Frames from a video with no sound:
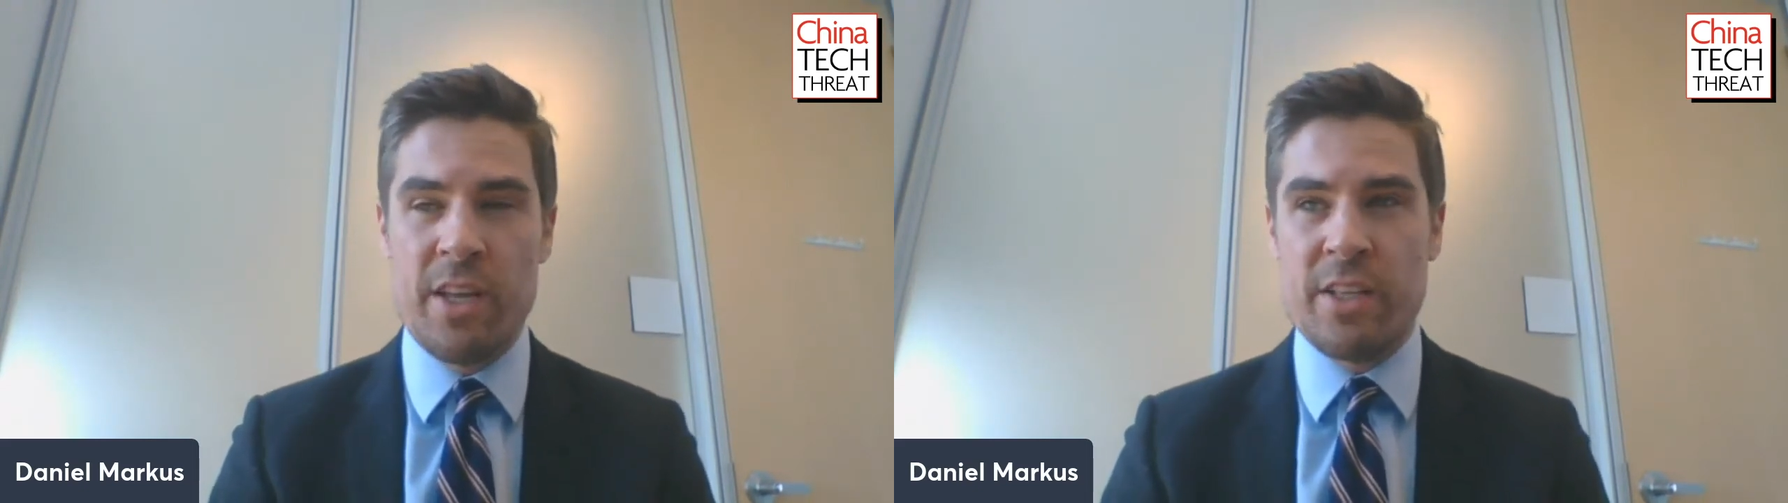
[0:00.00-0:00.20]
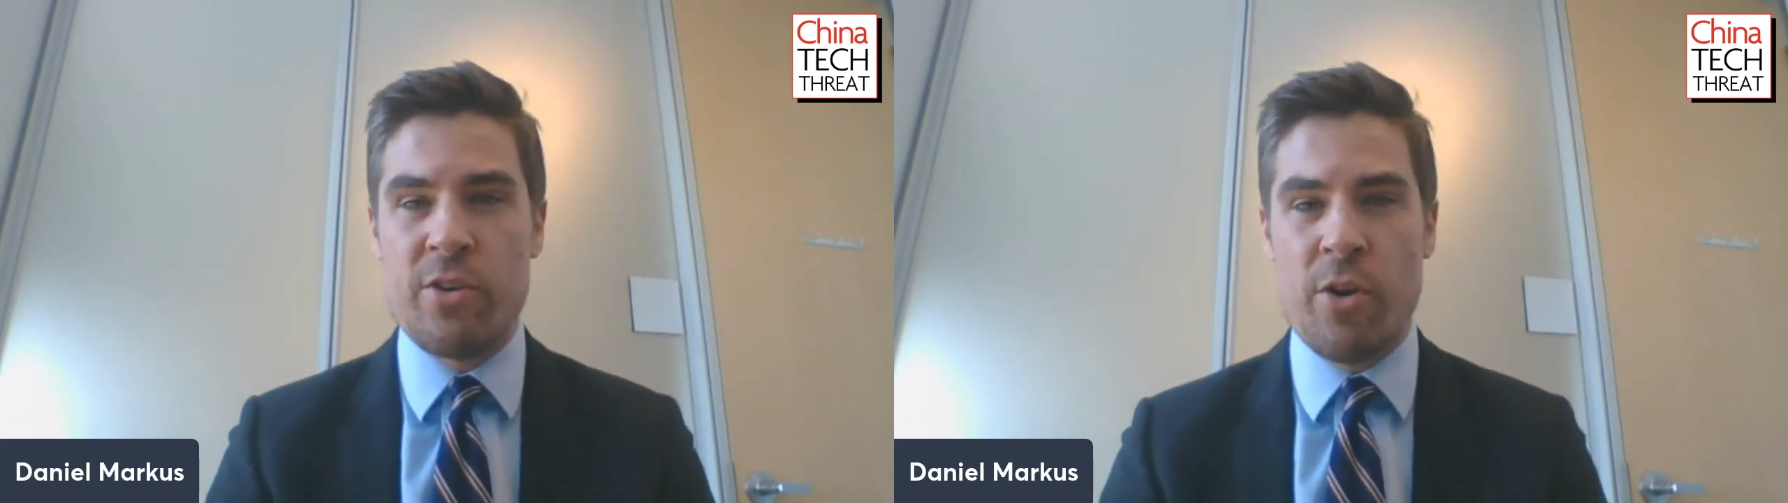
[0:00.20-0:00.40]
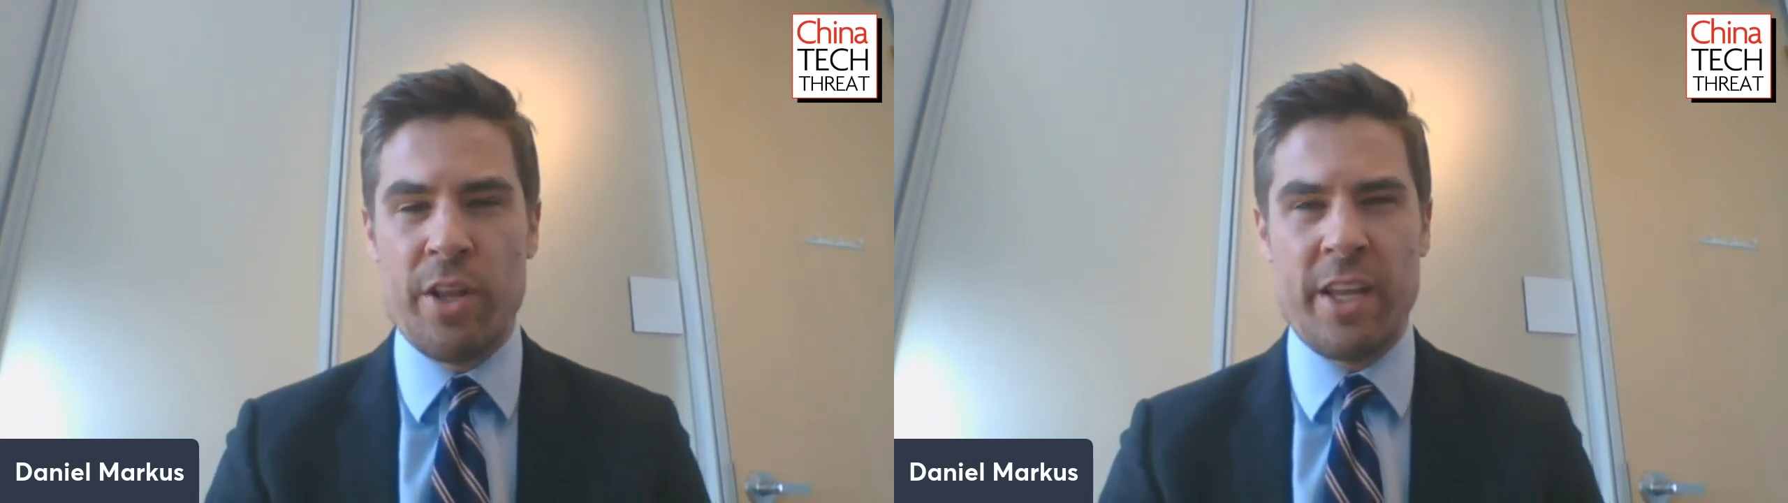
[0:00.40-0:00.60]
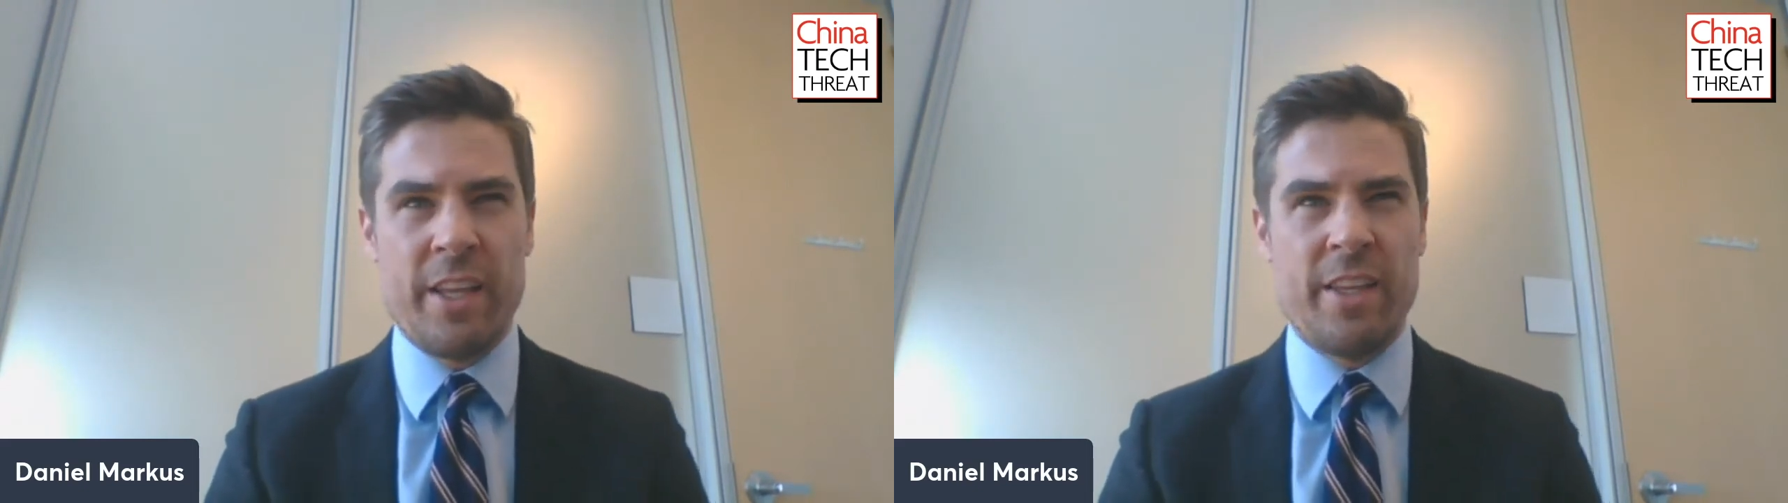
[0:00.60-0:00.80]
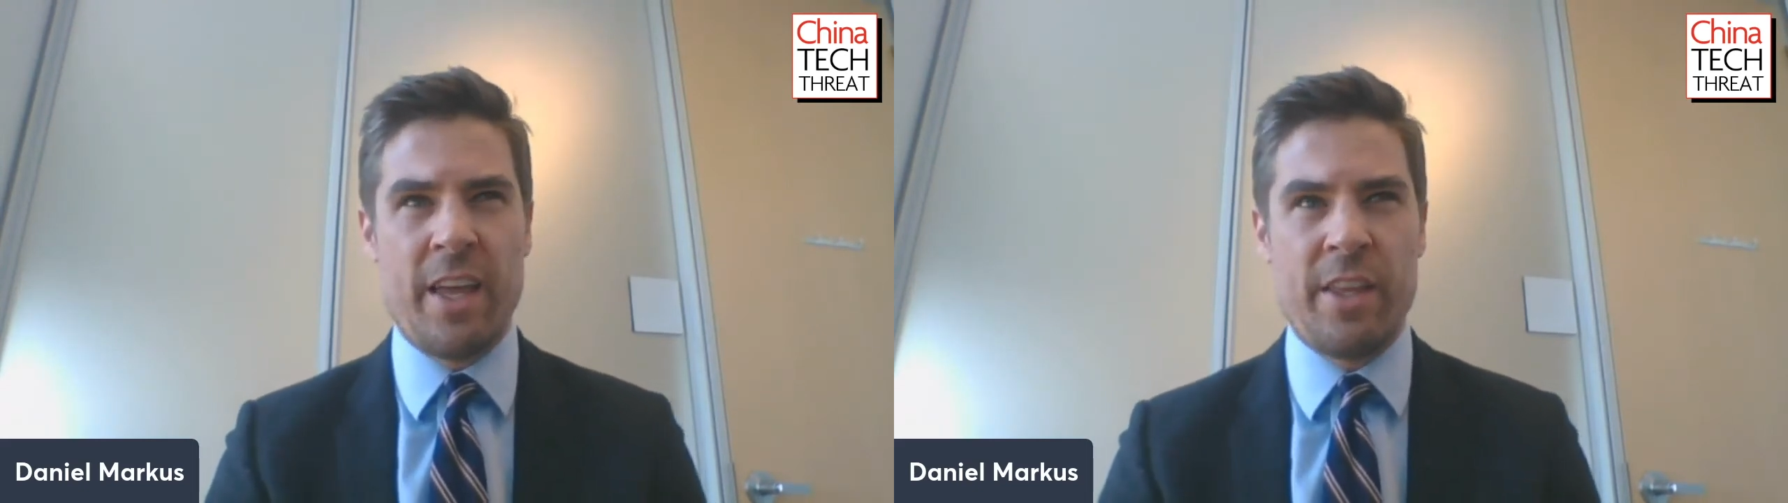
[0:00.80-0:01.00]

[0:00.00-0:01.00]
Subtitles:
It's called, I think, a